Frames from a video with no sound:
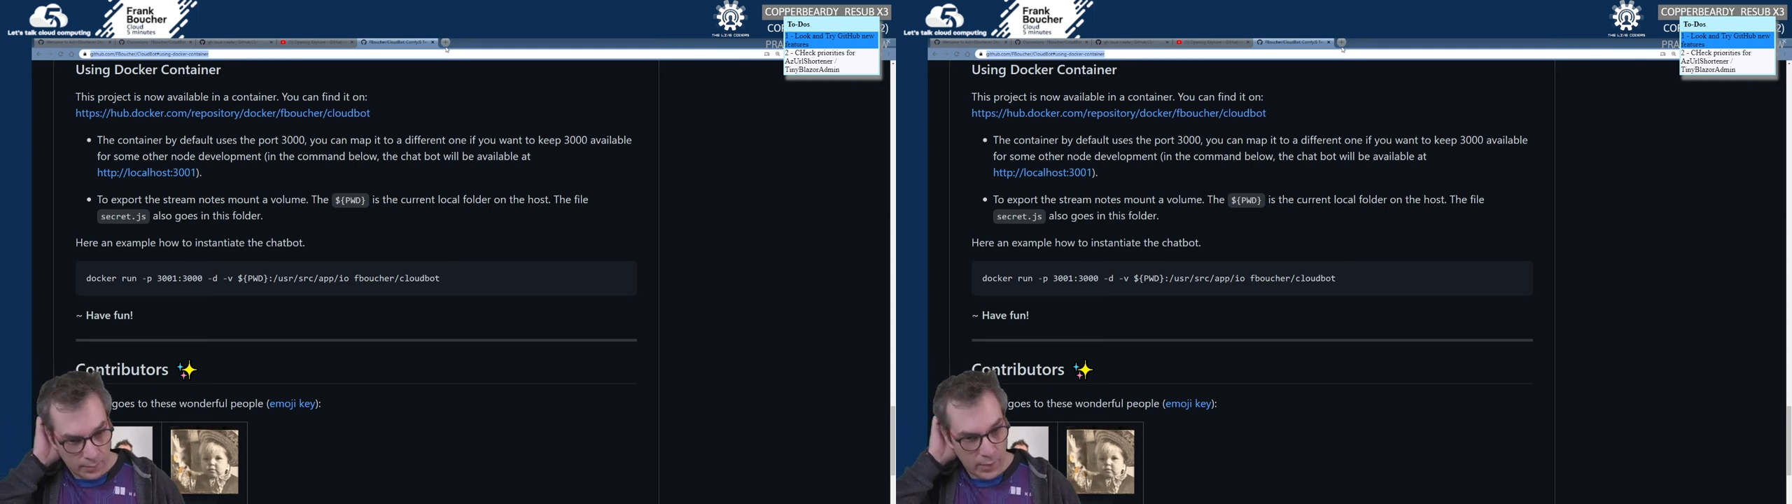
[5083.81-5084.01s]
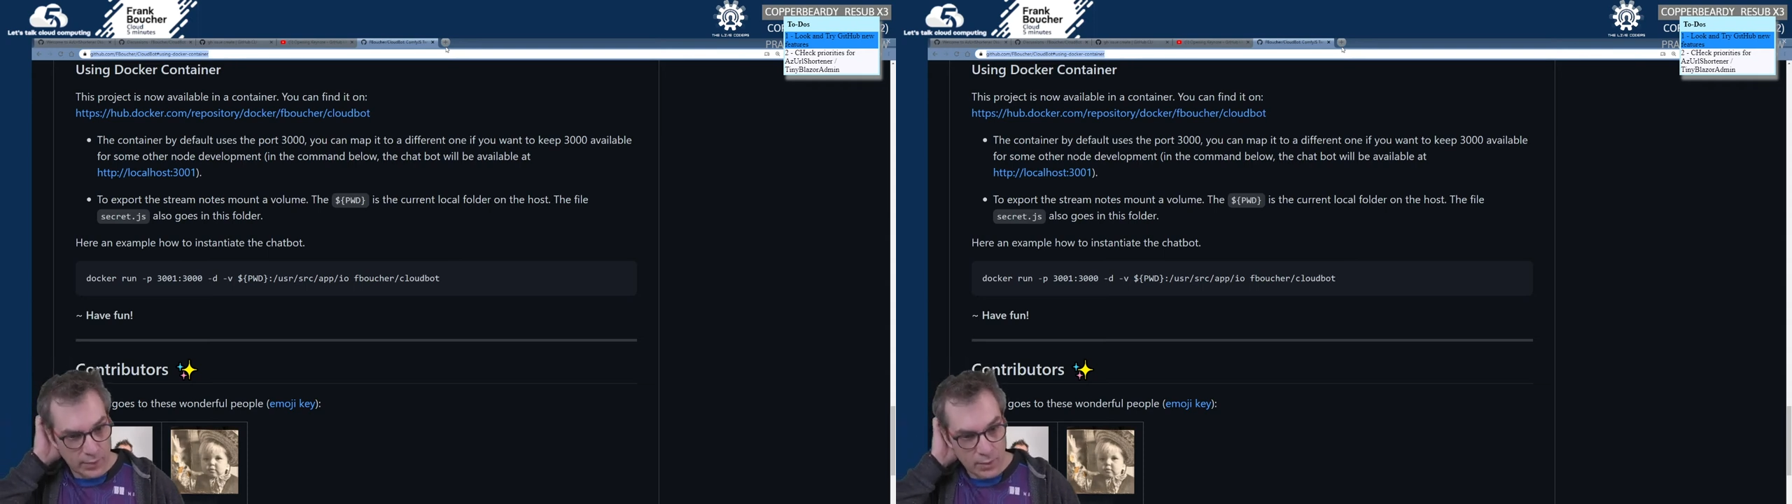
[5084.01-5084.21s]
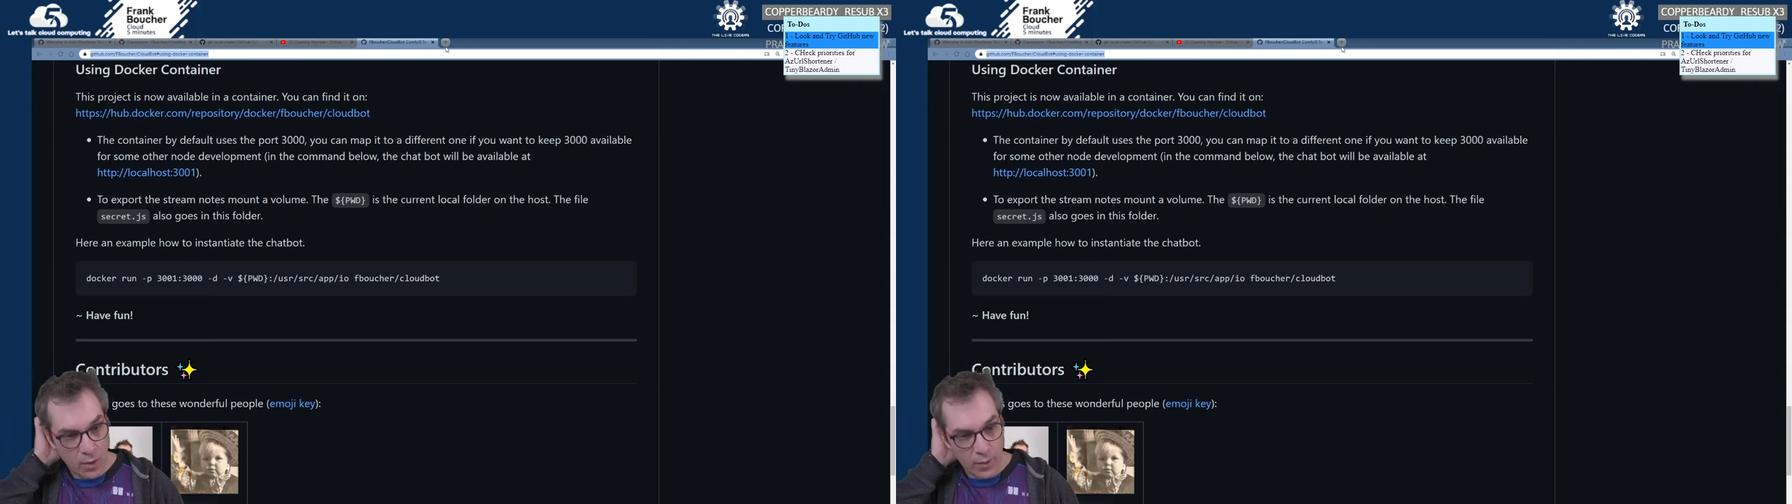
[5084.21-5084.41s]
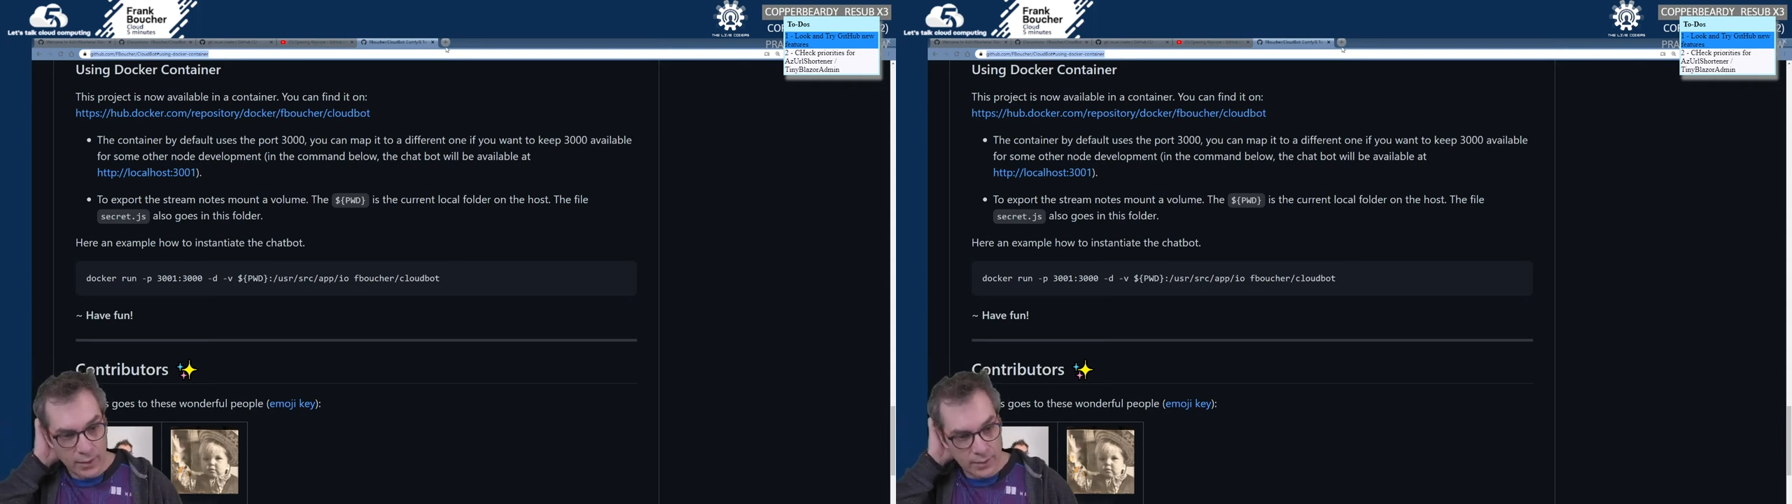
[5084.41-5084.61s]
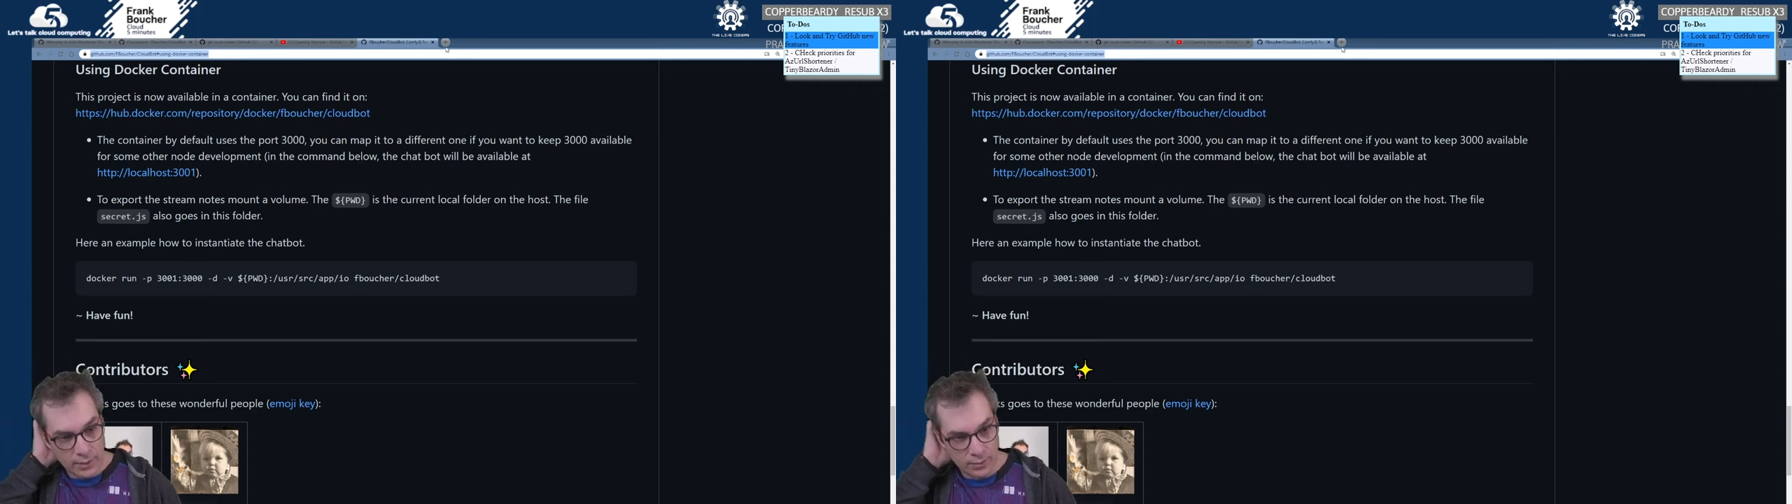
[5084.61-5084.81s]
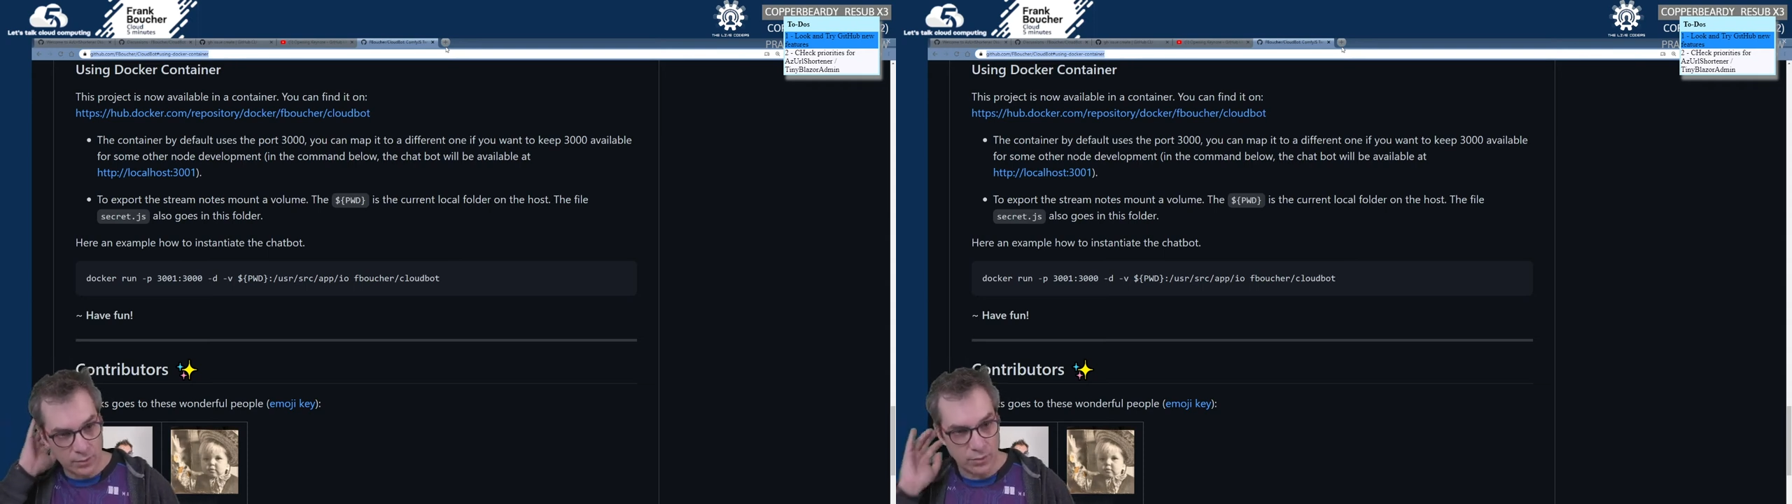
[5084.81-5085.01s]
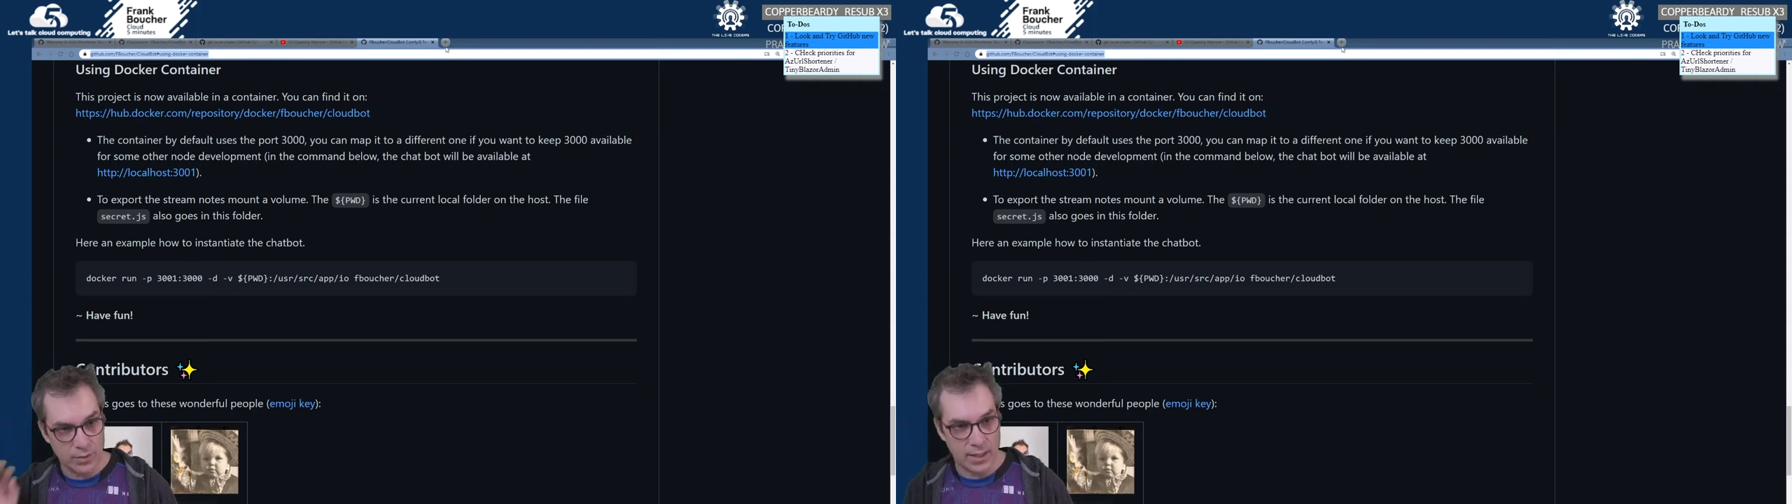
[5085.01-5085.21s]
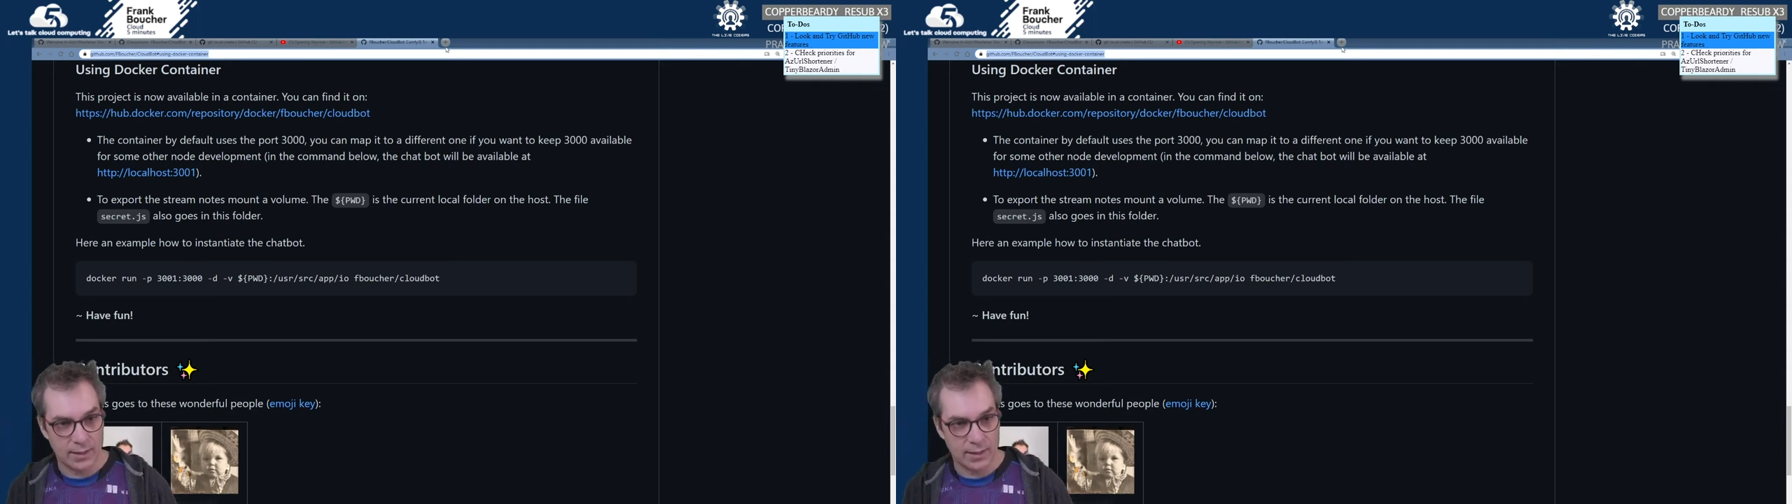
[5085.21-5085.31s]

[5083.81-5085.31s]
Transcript: but no, I didn't use